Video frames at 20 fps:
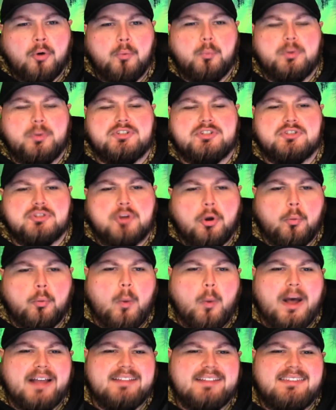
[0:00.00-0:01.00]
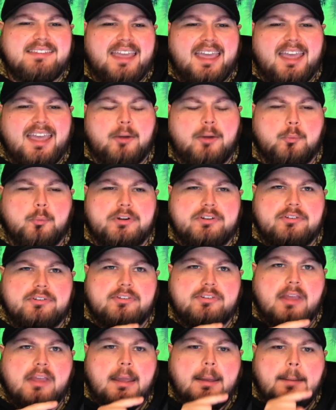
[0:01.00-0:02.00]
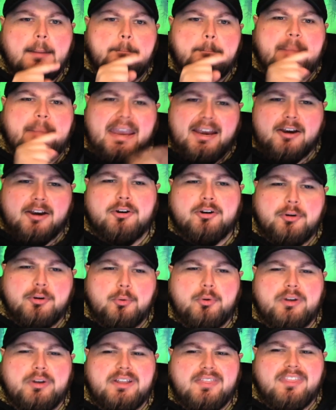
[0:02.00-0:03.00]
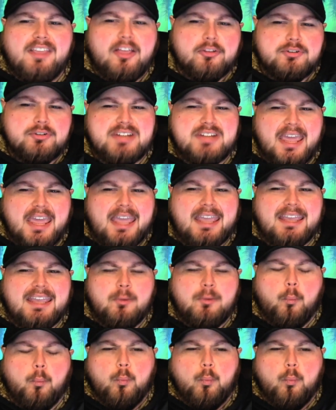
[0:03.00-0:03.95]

which is why Dan was paranoid the other day